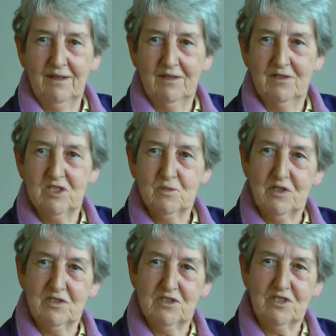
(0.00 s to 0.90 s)
And
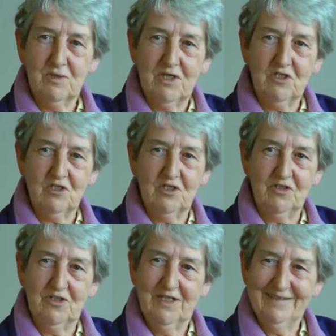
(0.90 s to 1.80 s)
switch the switch
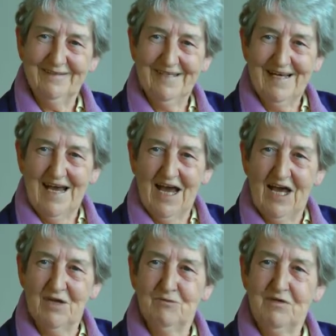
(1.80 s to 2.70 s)
on.
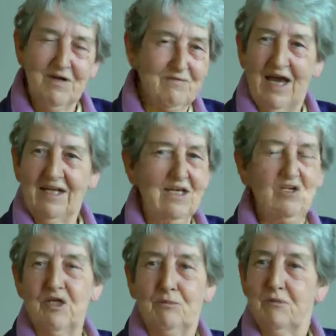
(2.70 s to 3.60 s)
And we've never had
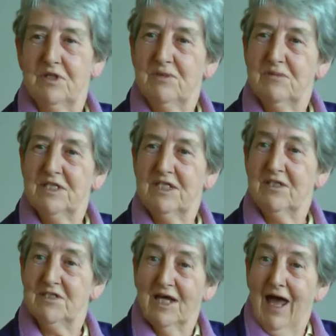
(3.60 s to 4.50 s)
any trouble with him
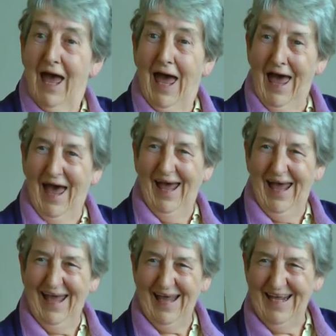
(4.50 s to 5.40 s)
since.
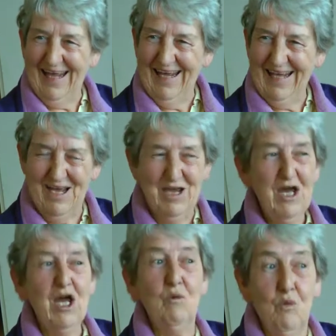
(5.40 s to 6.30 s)

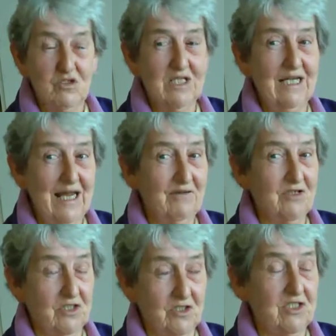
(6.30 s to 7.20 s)
it was
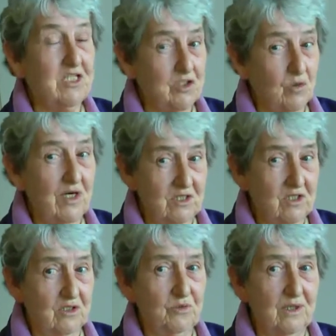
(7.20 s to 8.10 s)
hilarious because it is quite
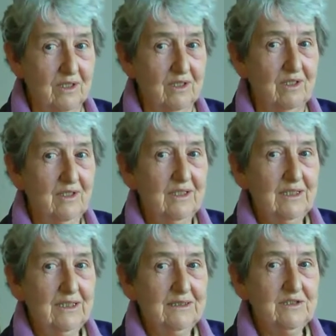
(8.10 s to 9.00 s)
hard work.
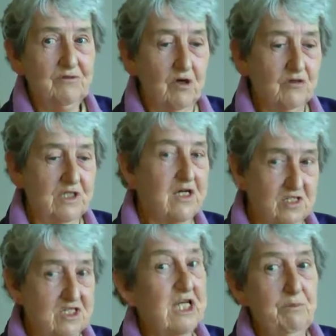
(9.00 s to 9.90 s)
Oh, You've got to get
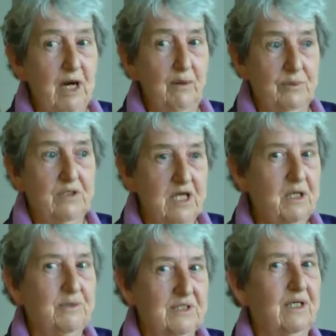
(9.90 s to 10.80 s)
steam up and
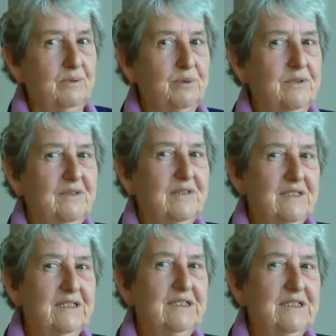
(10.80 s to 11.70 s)
keep it up.
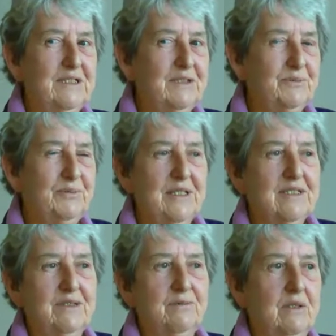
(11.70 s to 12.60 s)
Yeah.
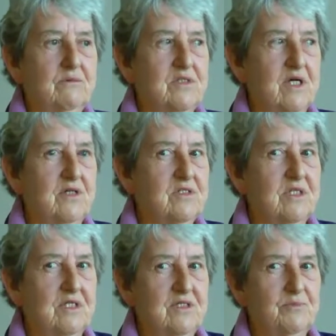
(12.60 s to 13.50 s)
But um, that was
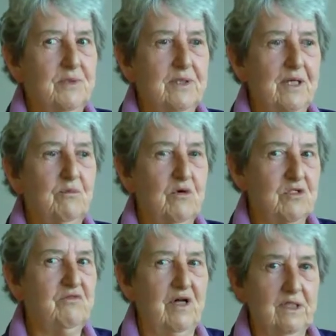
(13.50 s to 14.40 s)
nastiness, but it
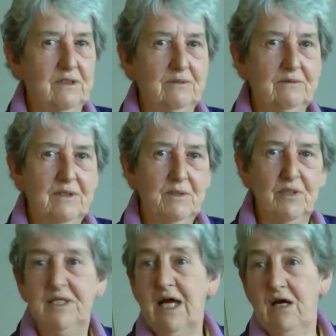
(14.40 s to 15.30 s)
was fun. mm
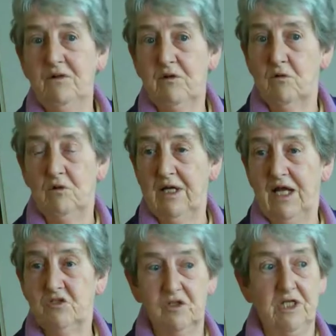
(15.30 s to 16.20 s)
But now they're all
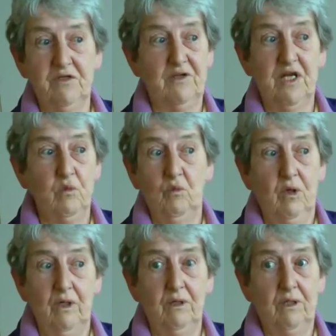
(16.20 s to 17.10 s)
electric, and if they don't
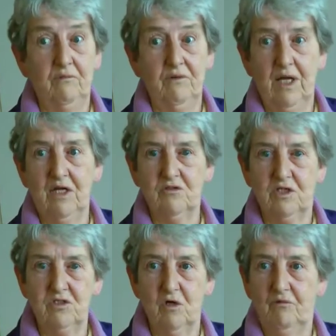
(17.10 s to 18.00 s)
work, if the
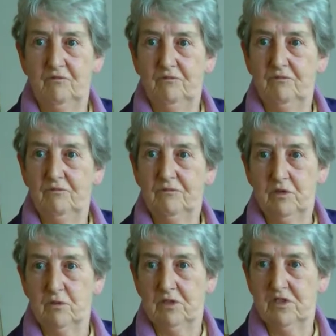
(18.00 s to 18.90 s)
electric is off,
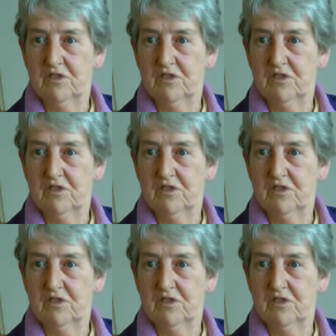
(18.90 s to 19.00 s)
the organ